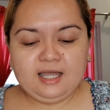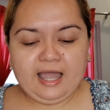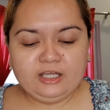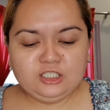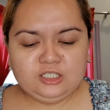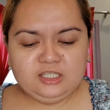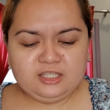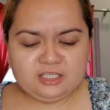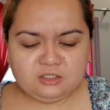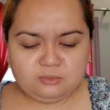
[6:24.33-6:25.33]
actually
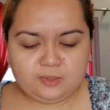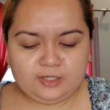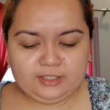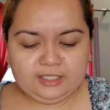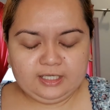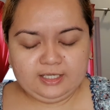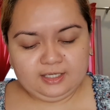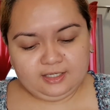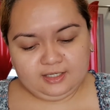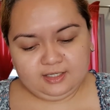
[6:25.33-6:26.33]
this one
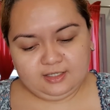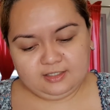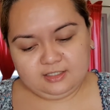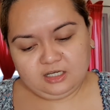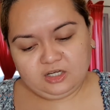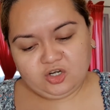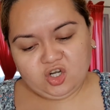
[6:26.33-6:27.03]
is a